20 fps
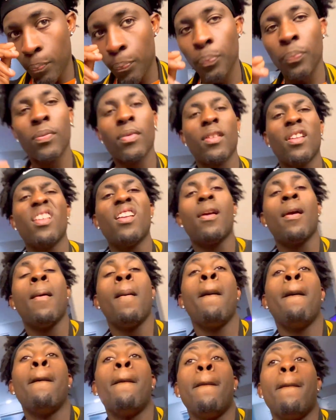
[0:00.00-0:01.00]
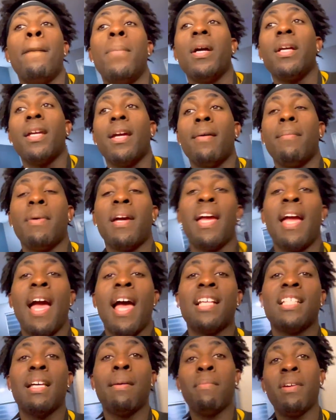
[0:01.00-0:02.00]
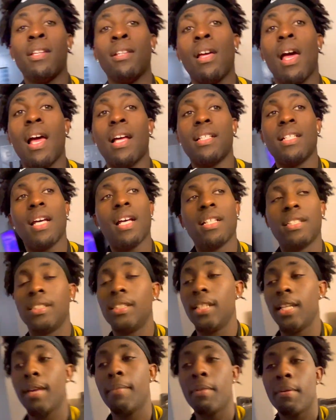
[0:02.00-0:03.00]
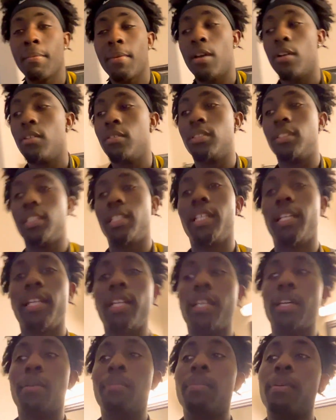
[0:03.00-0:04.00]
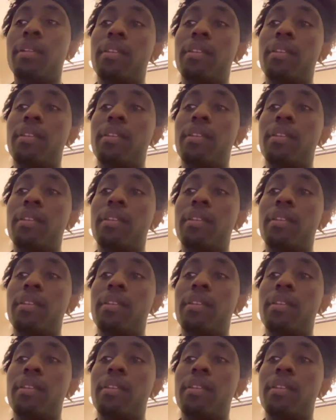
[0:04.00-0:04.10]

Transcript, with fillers: Stop the cap. But yeah, man, as I'm in, as y'all see, I'm in my hotel,